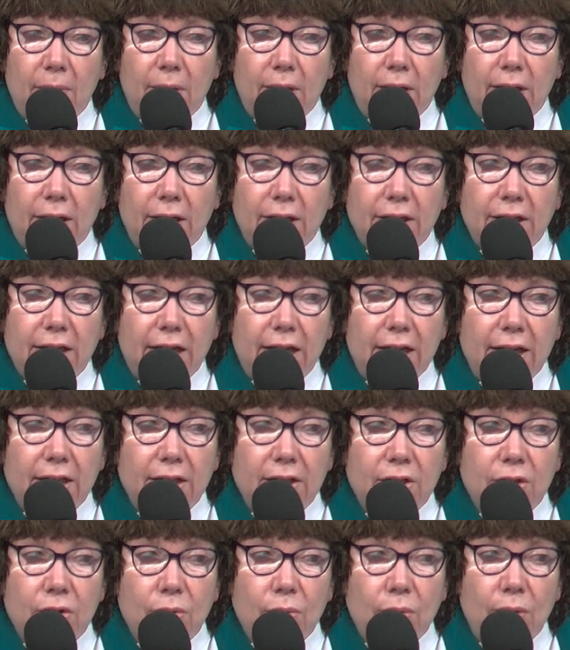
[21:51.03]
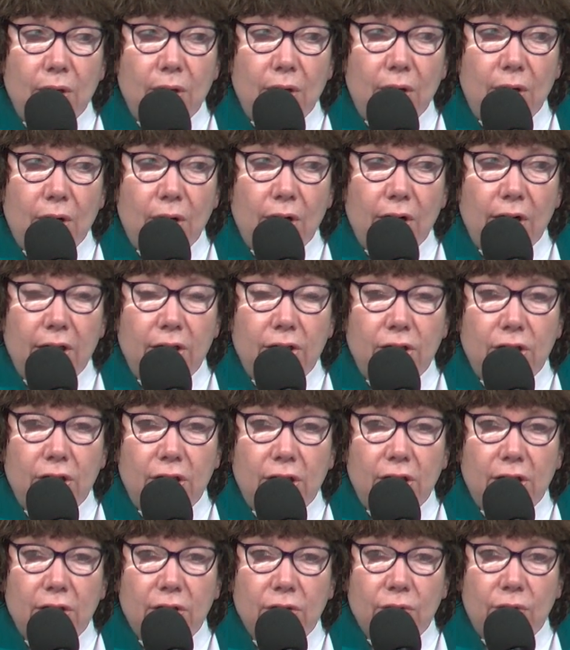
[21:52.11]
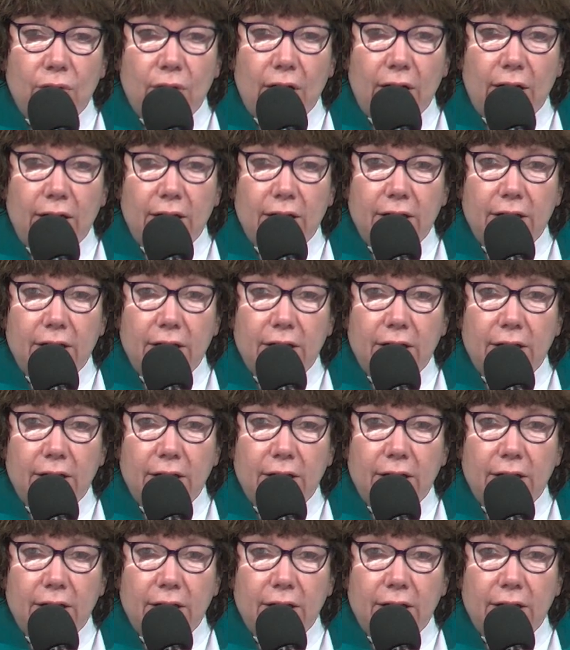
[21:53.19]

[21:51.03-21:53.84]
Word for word: because that is who we are in Jesus Christ.